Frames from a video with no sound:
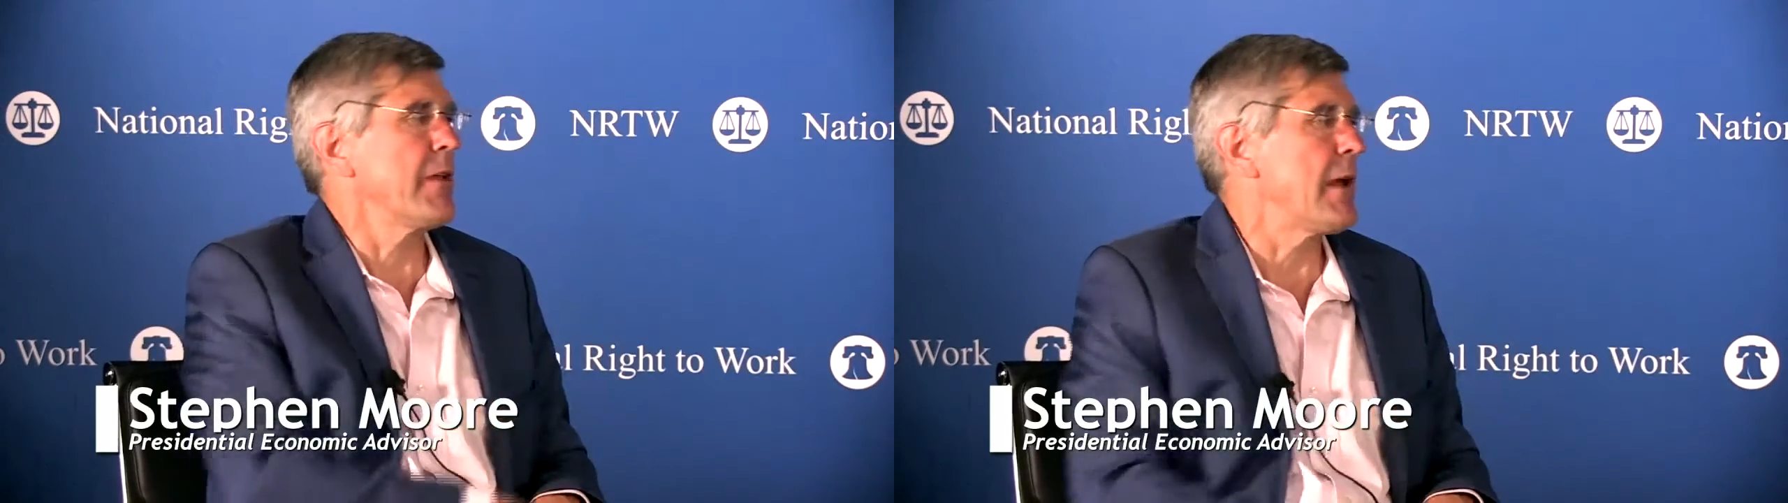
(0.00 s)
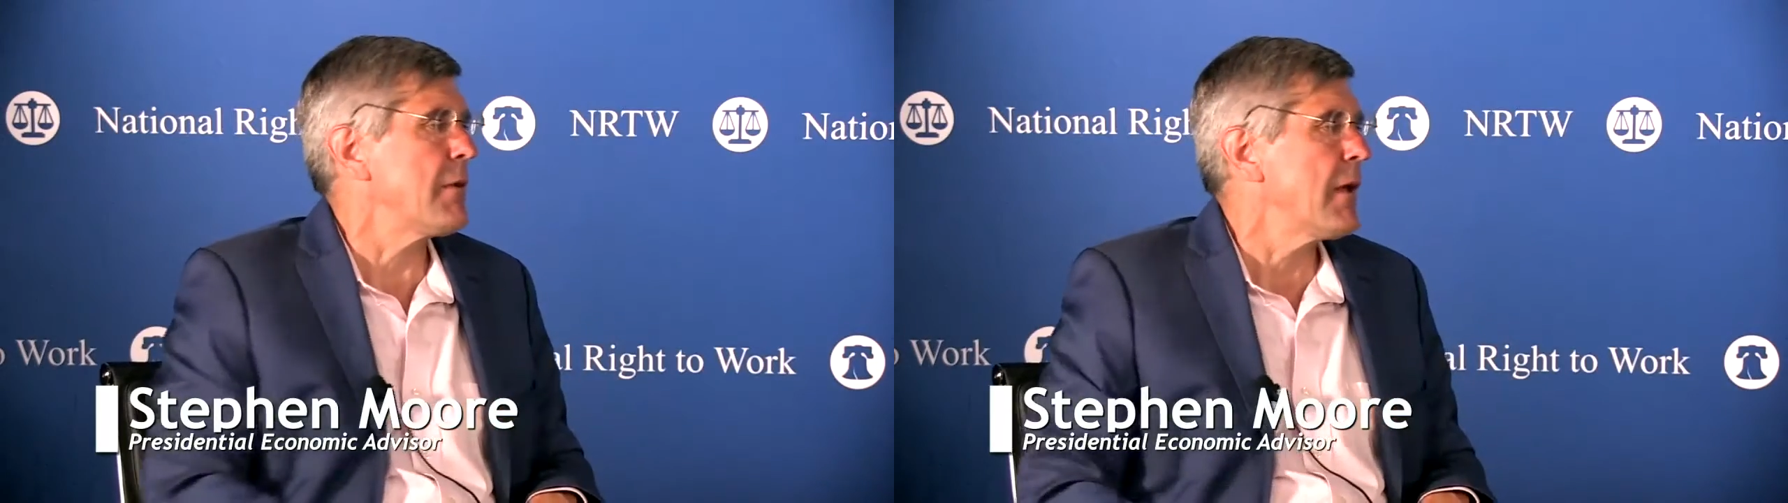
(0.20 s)

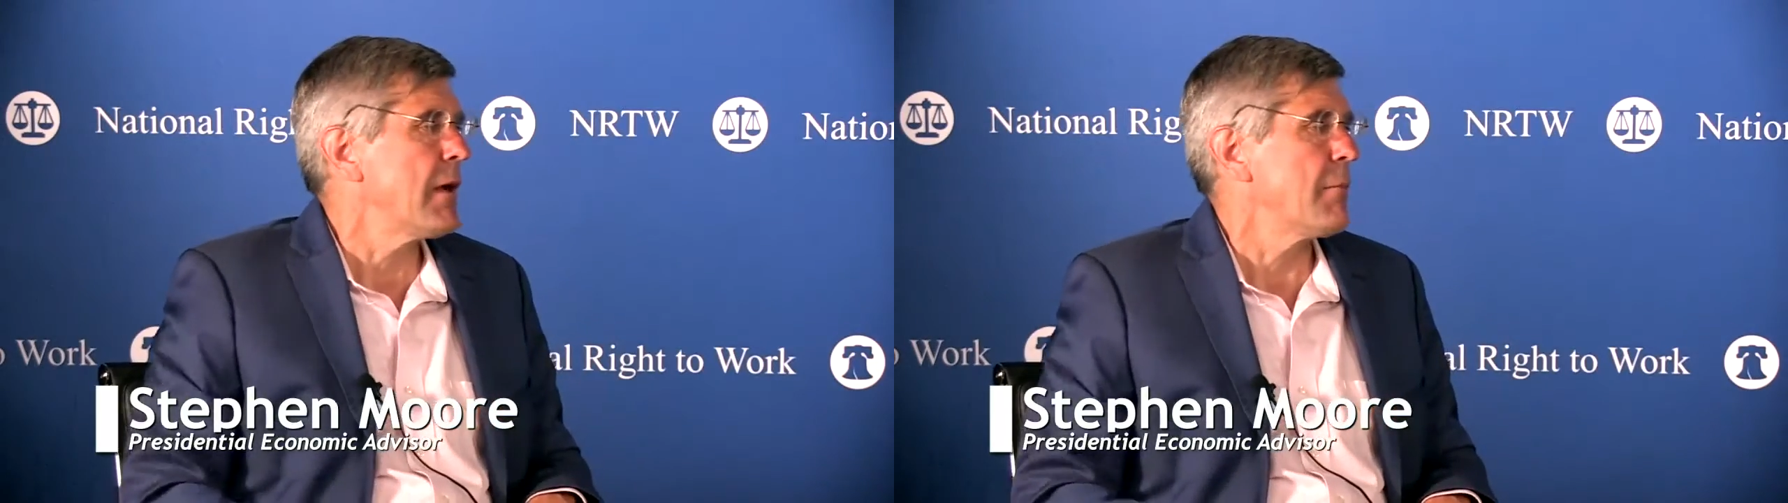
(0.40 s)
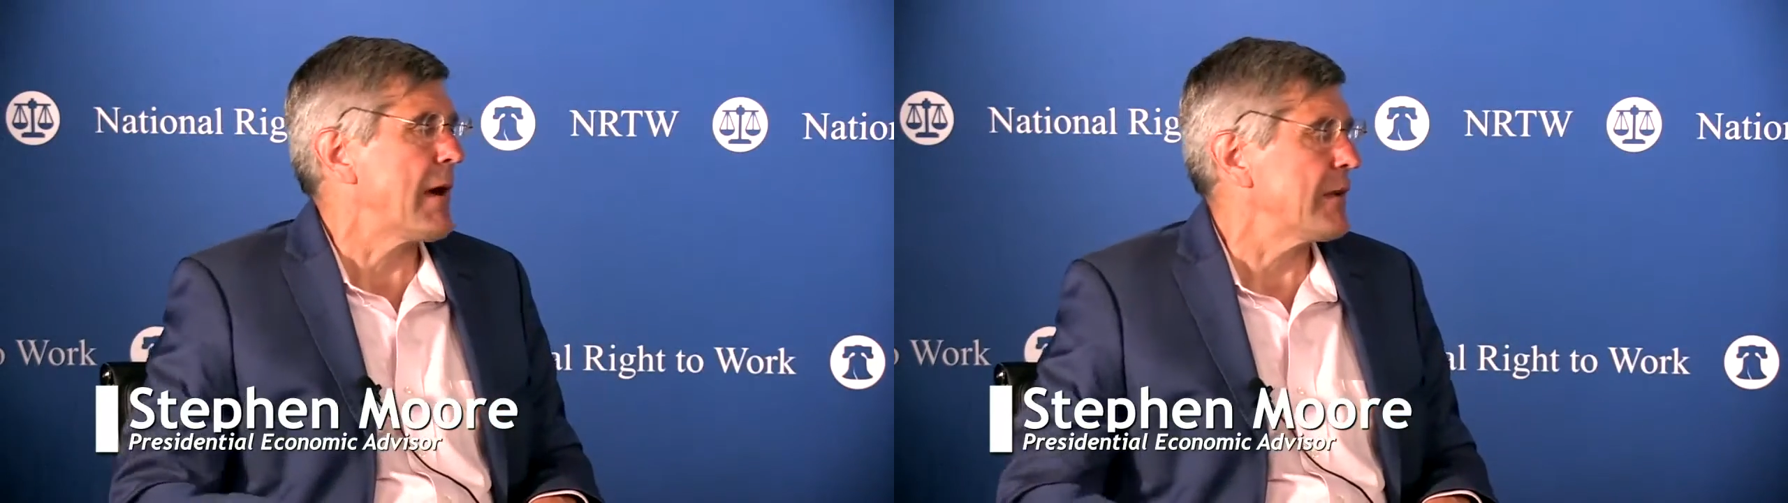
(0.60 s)
that.
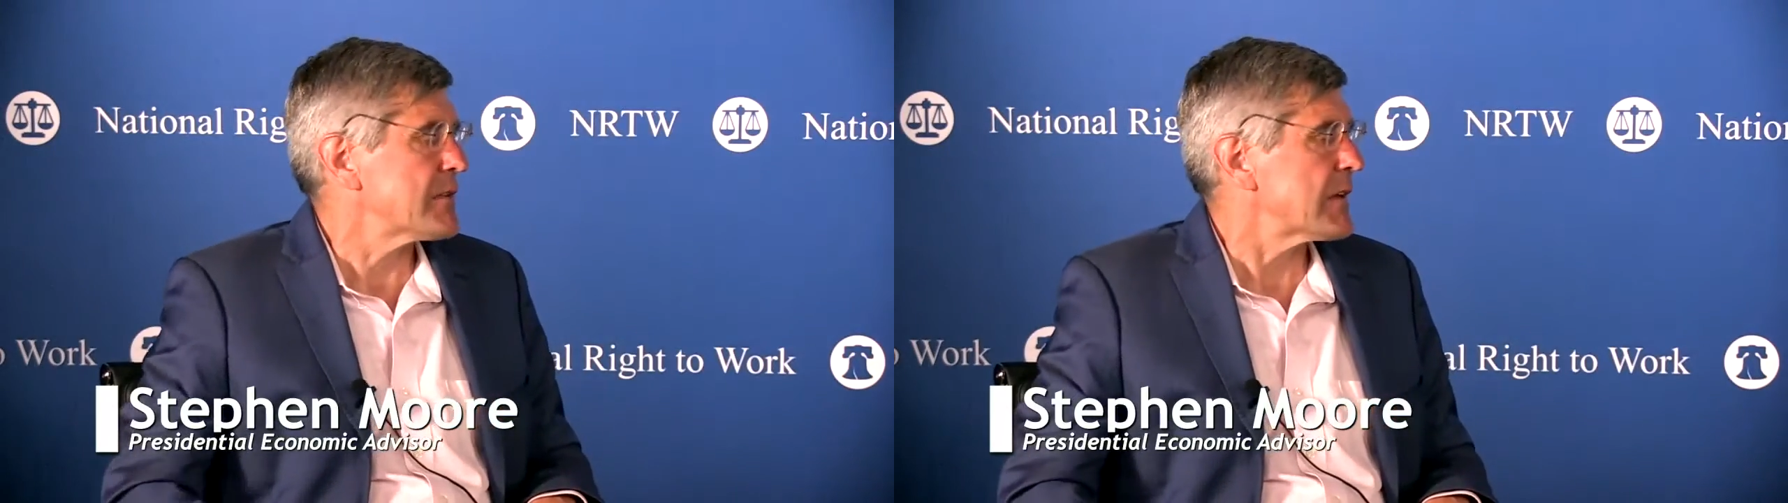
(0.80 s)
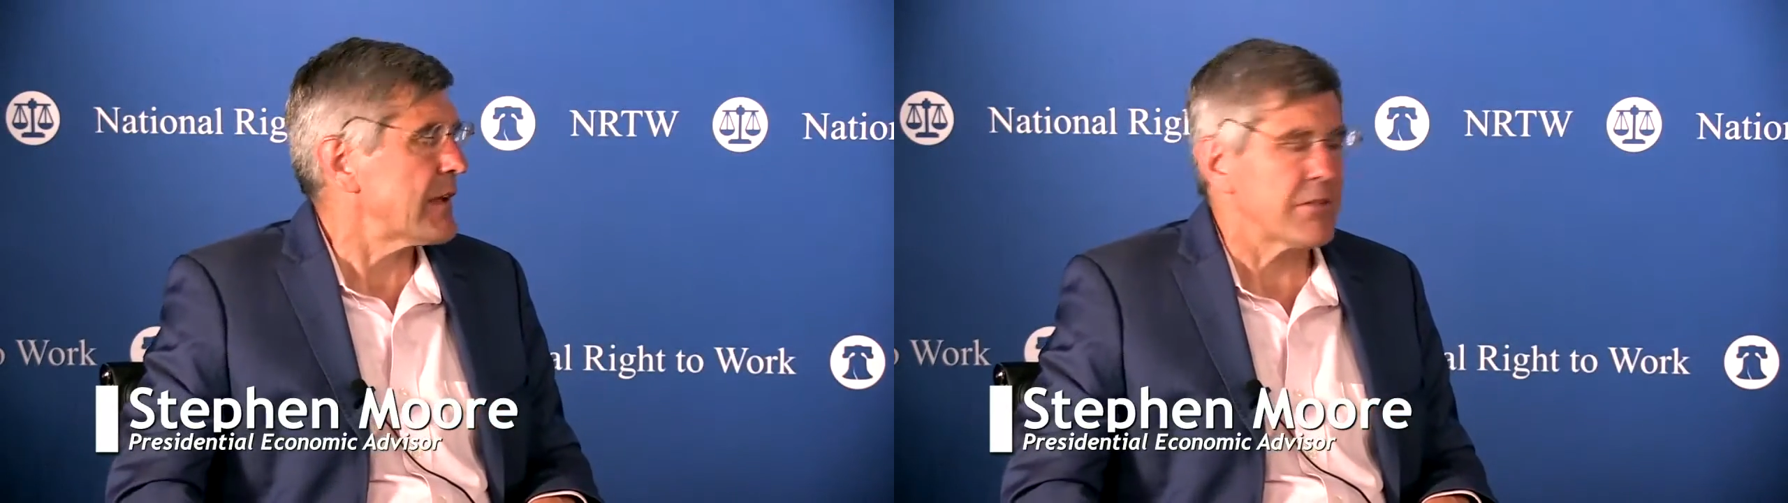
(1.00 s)

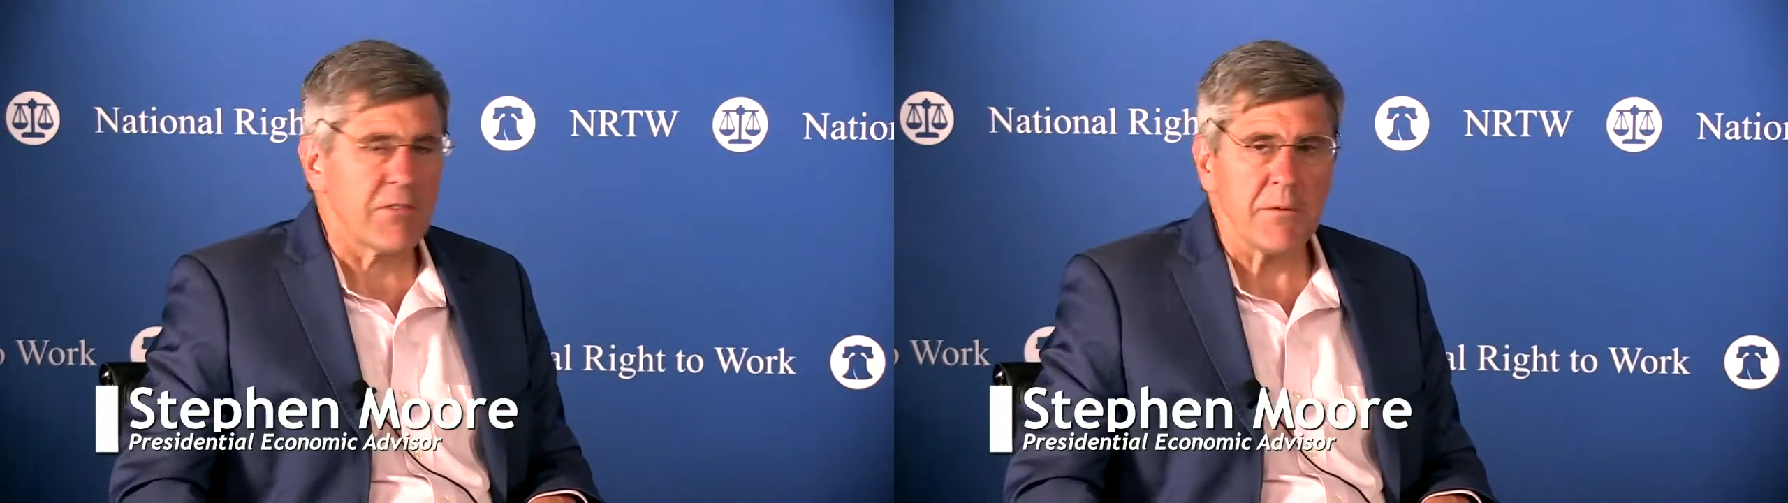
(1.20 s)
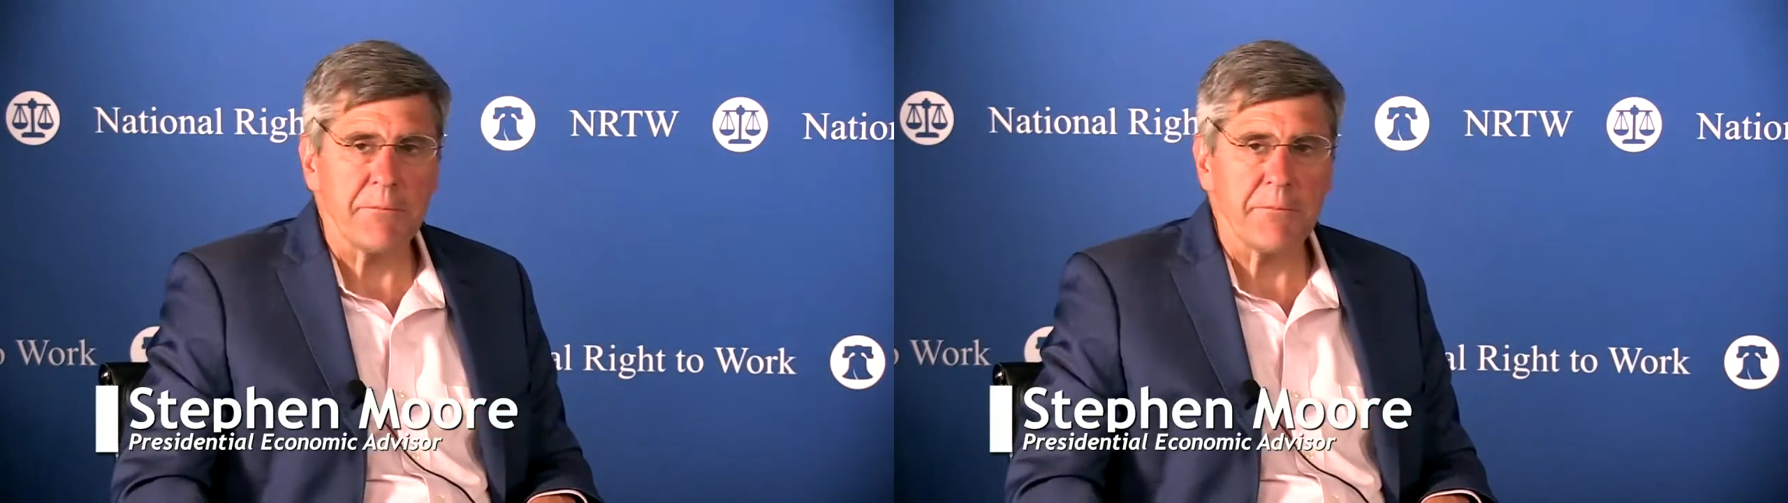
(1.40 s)
Biden's against it.